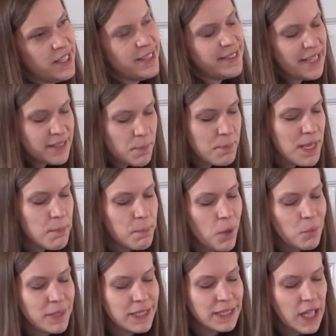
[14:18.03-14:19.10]
that the people
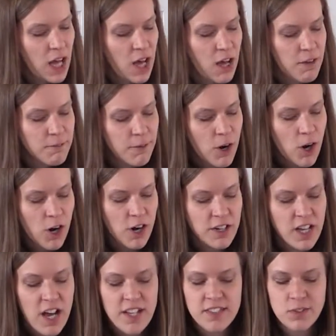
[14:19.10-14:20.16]
we love hurt
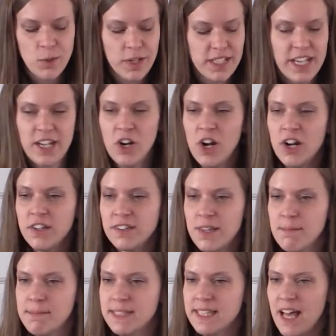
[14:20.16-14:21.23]
us or get hurt
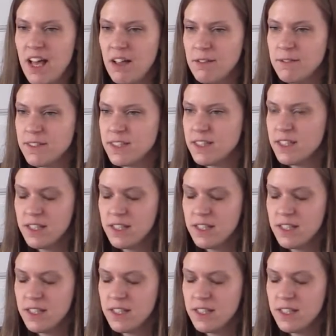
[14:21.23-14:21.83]
themselves,